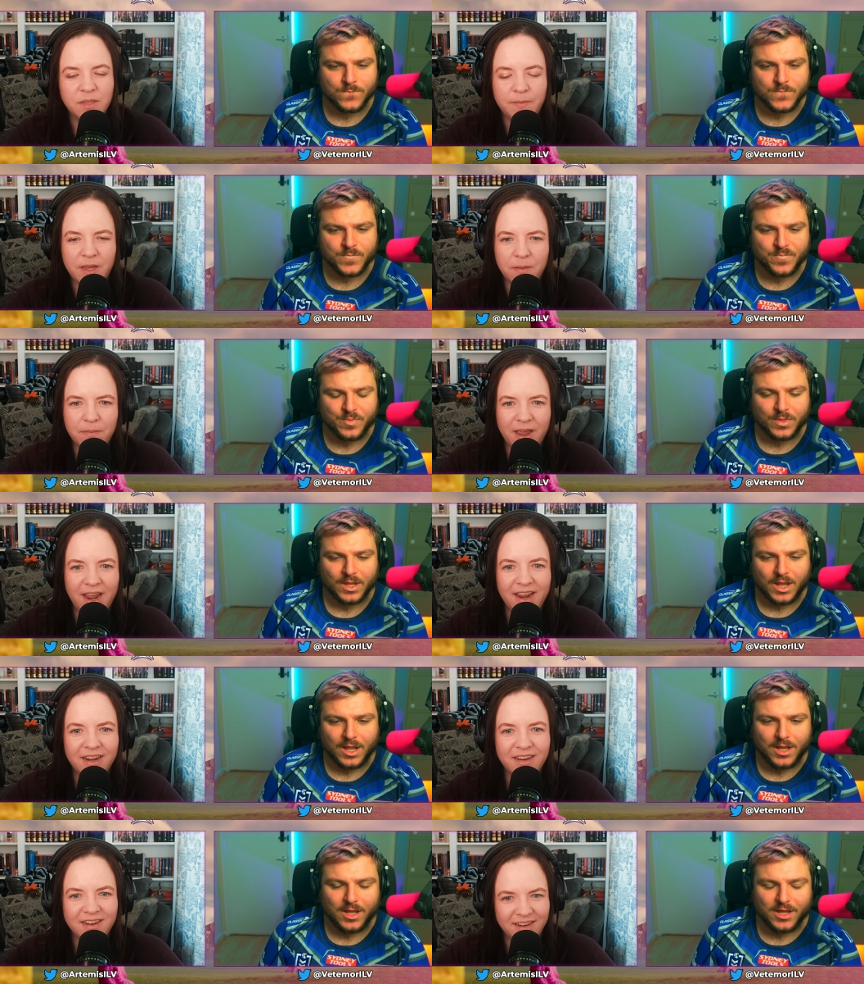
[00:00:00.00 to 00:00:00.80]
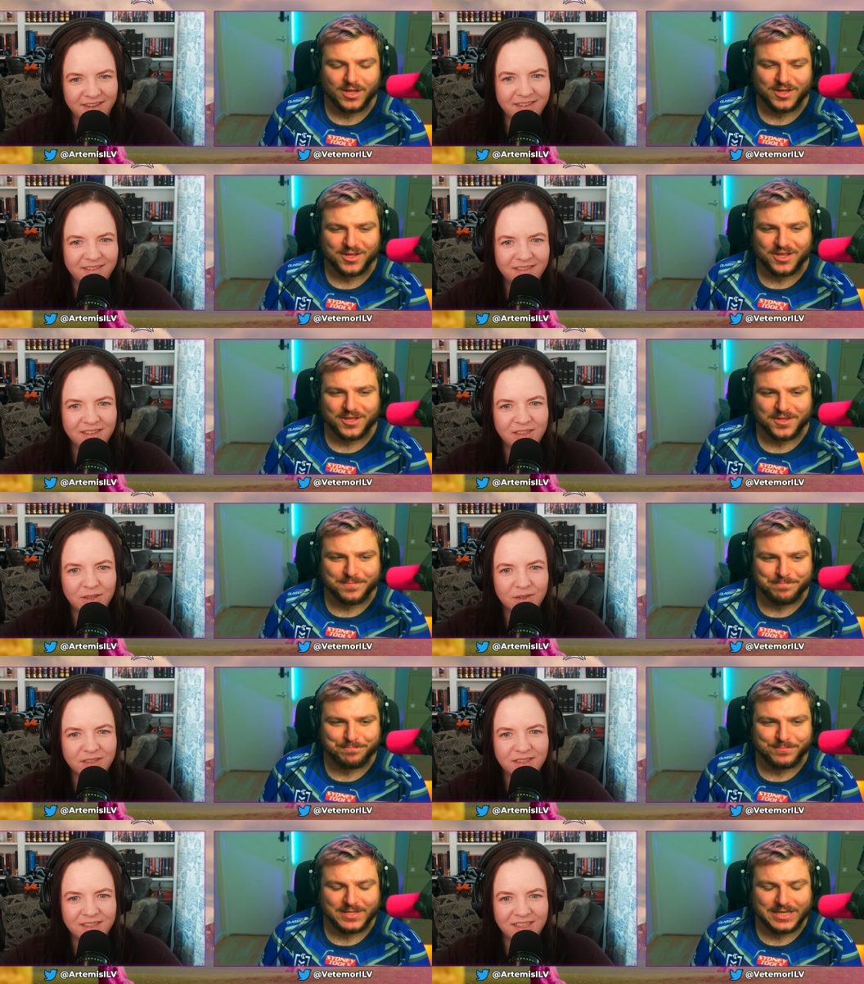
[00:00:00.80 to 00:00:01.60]
Speaker 1: to being paid in
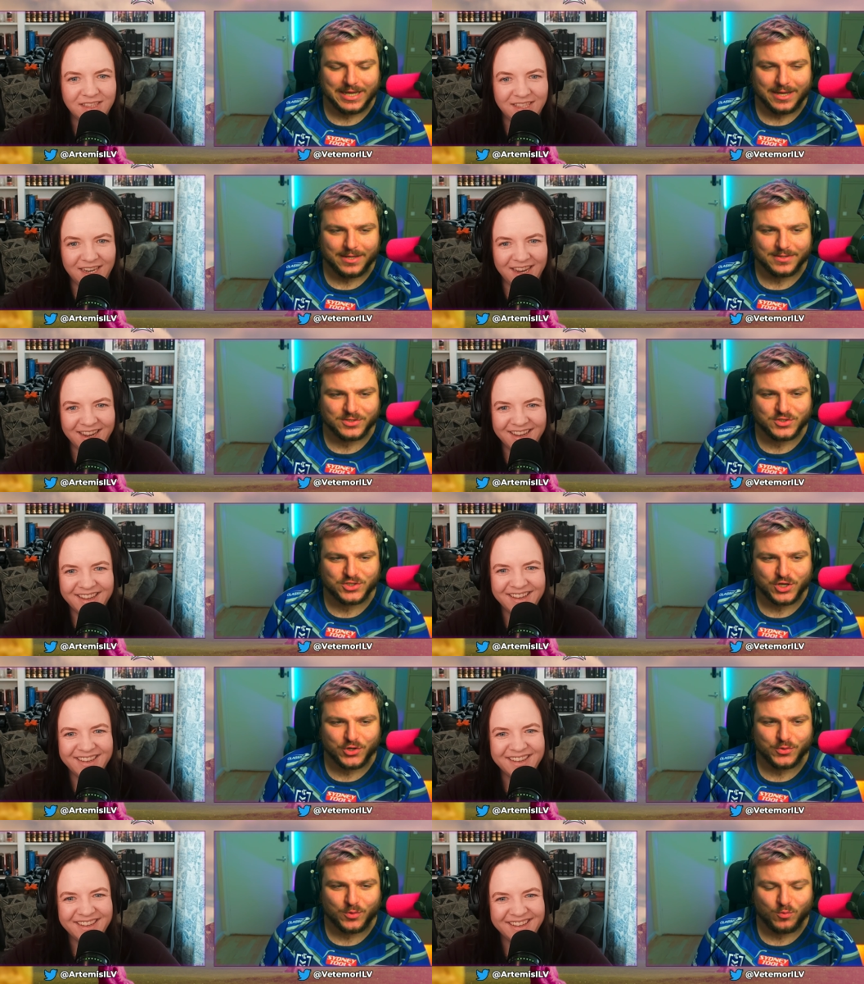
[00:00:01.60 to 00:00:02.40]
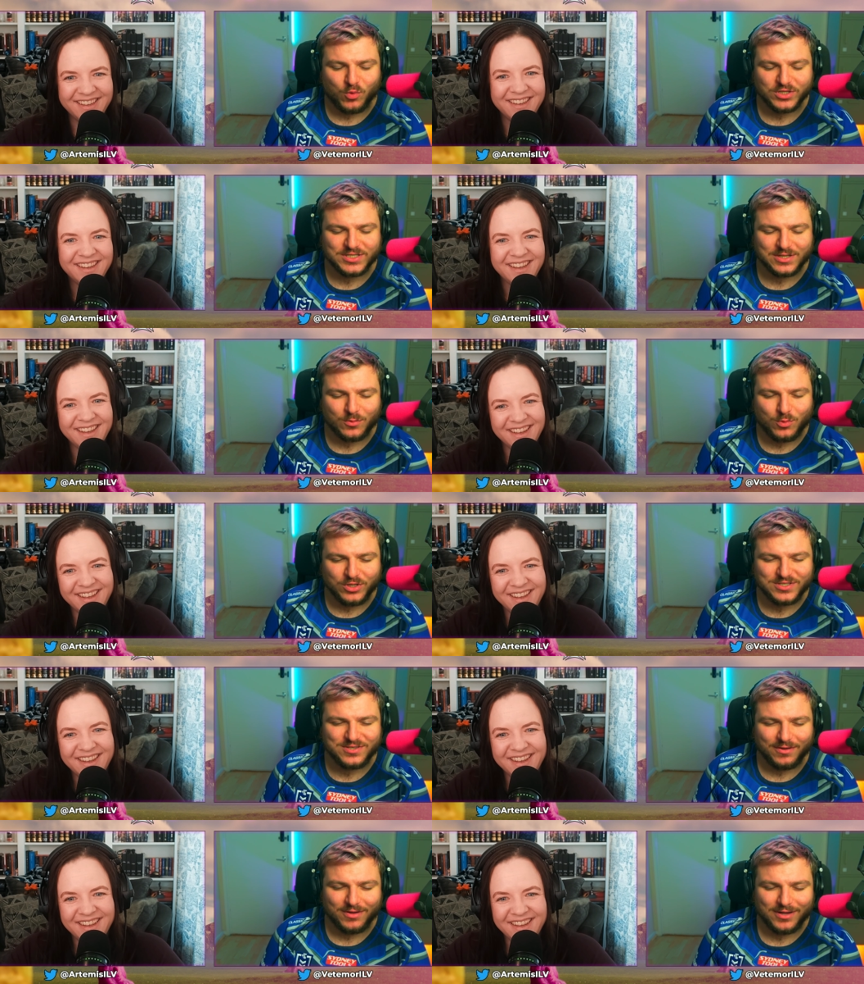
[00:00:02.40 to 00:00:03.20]
U S
Speaker 2: D C. Yeah. So what's,
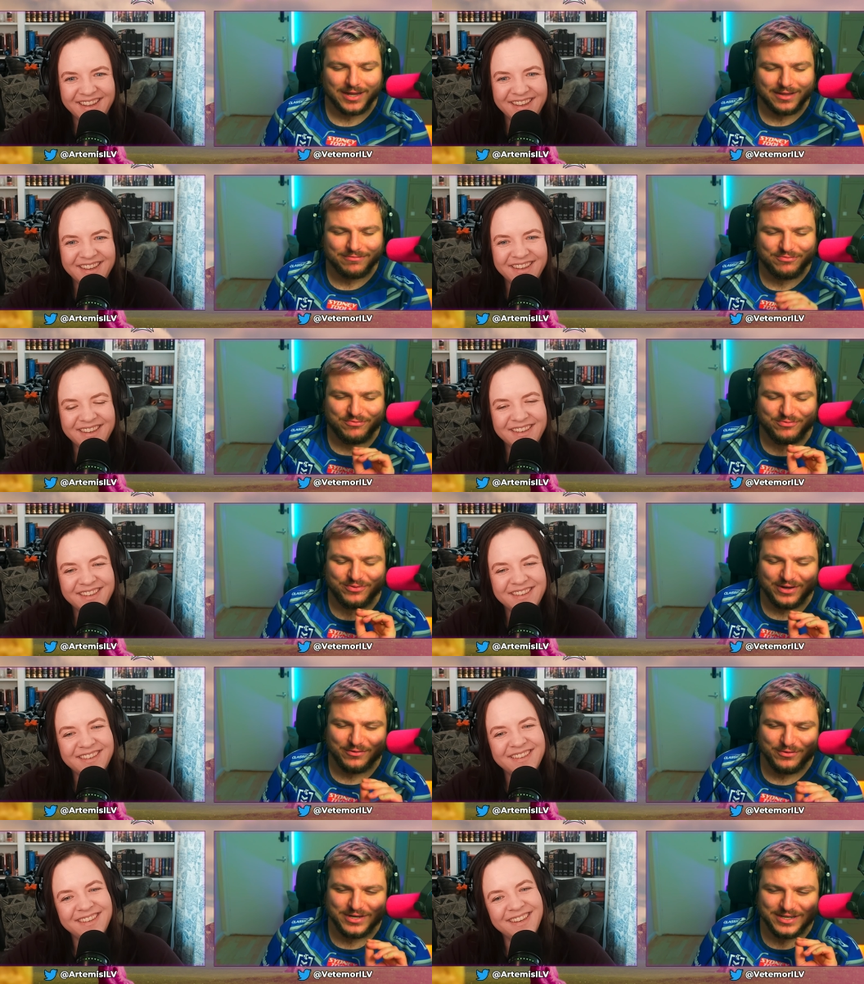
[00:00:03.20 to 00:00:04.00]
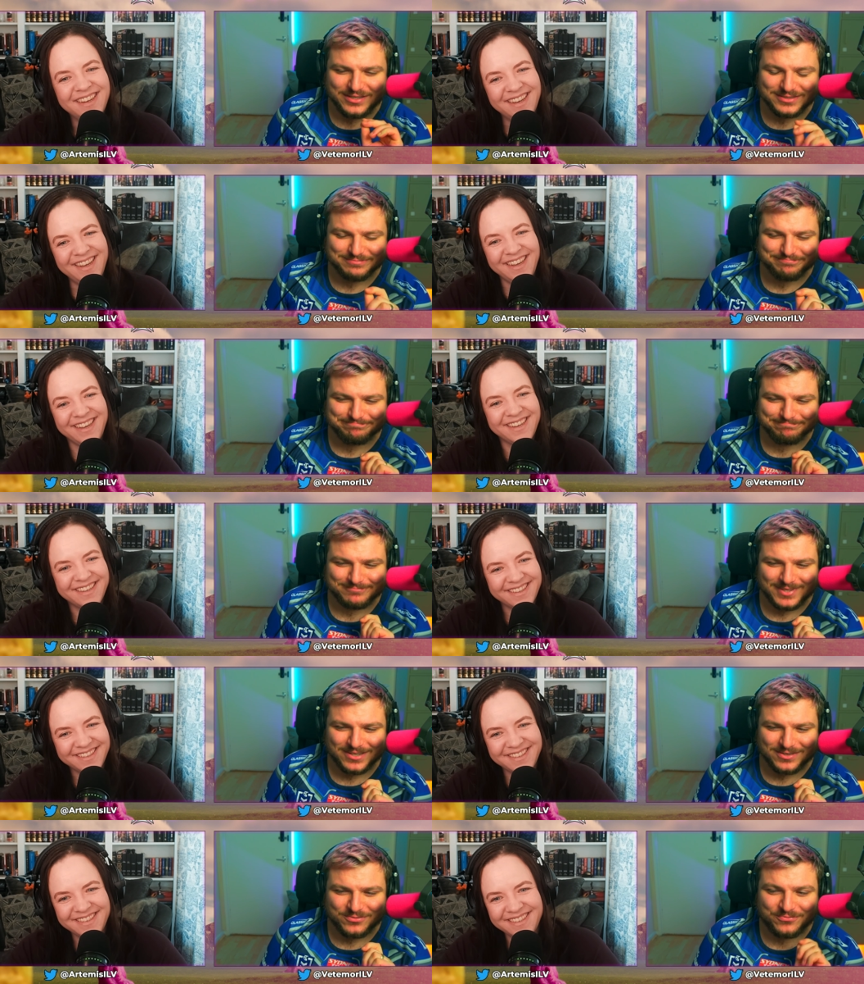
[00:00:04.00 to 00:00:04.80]
what's very
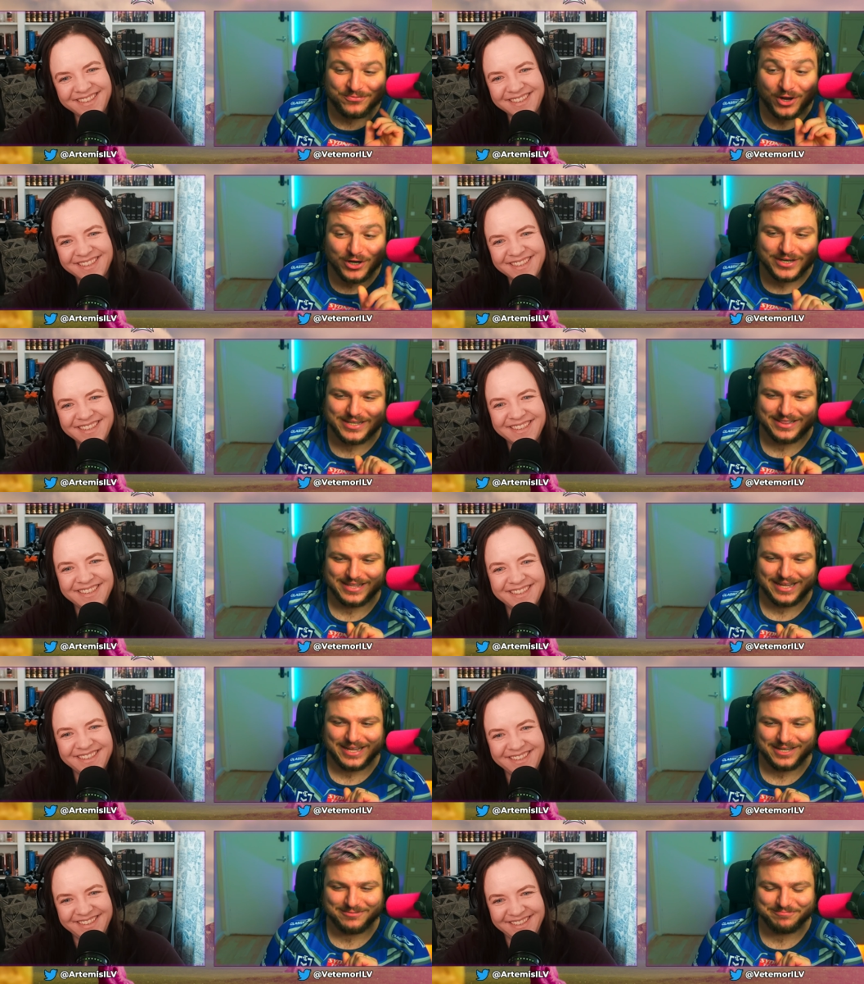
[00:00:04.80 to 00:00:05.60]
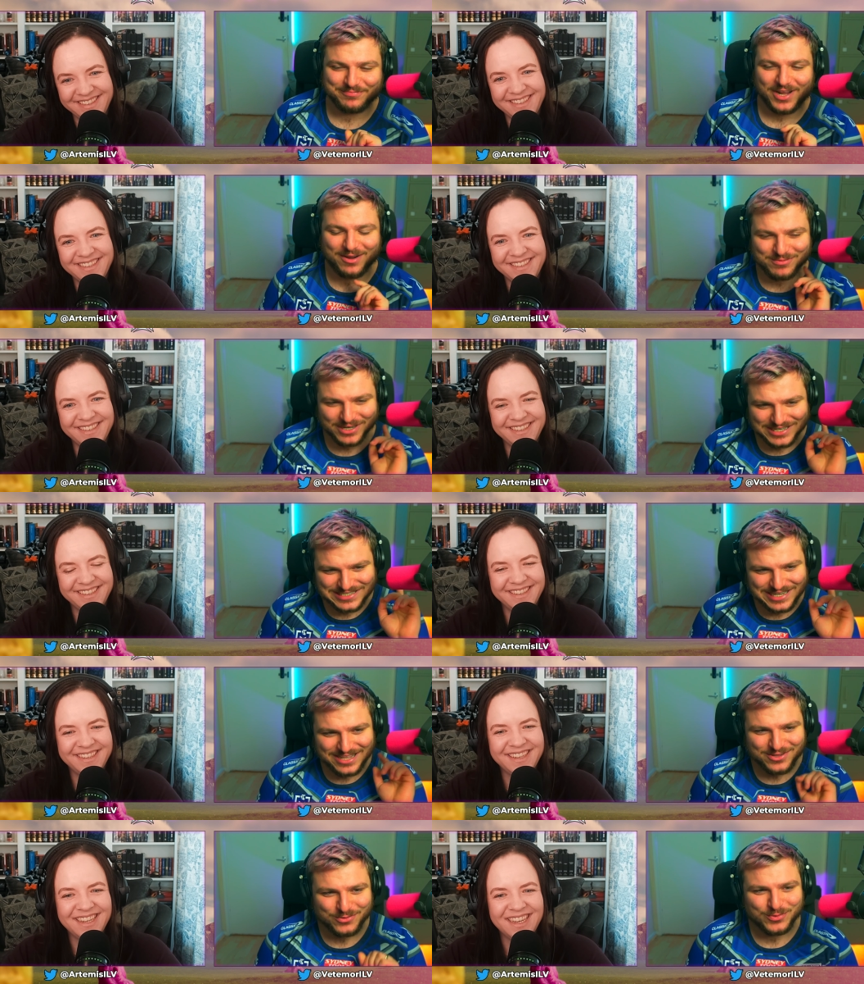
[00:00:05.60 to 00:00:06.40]
funny there, I'm going to
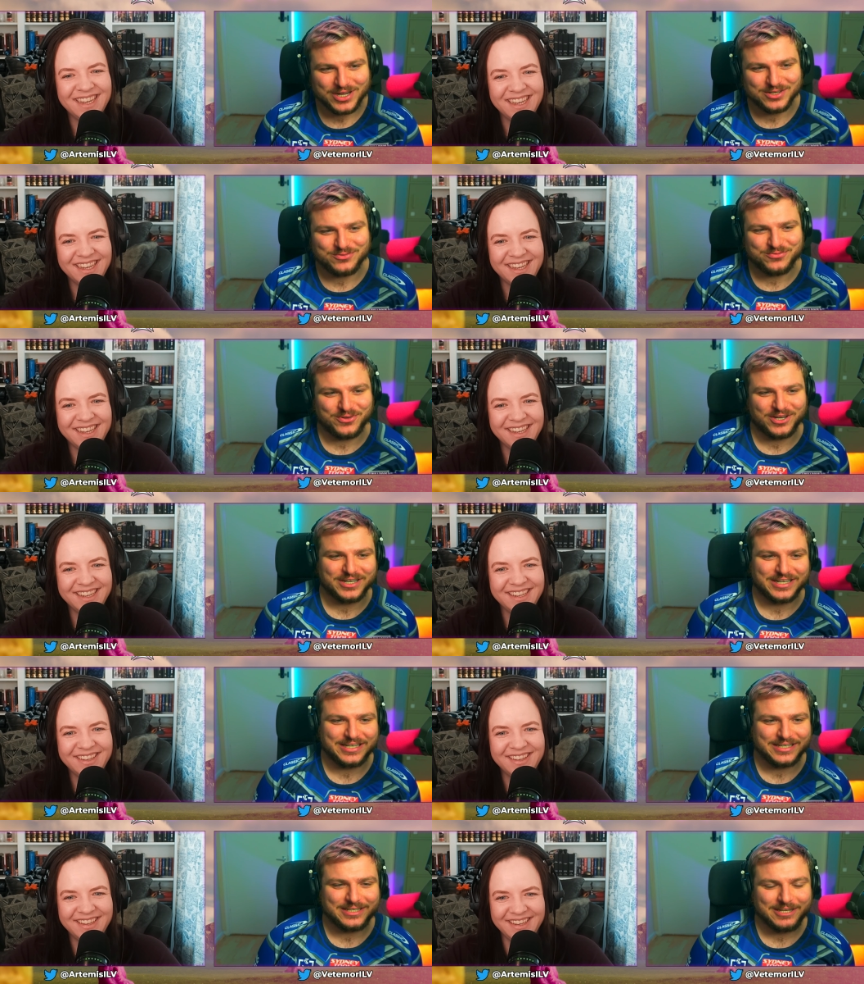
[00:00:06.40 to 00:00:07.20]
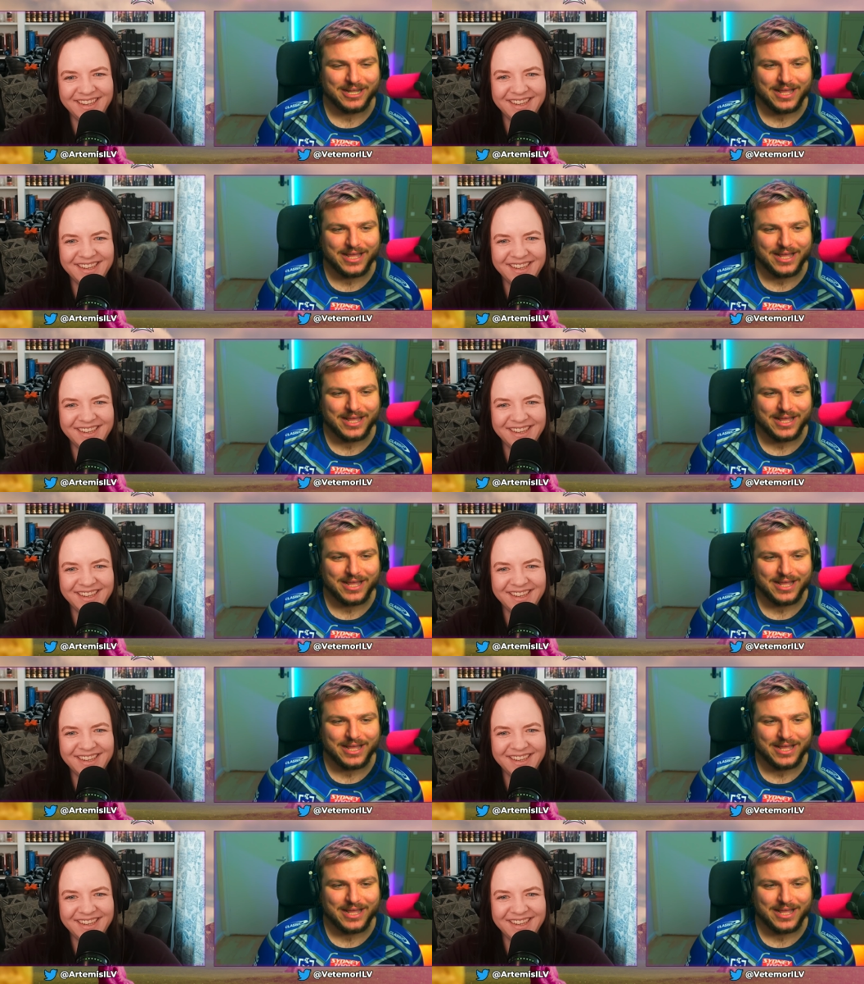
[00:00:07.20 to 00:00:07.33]
say the word funny,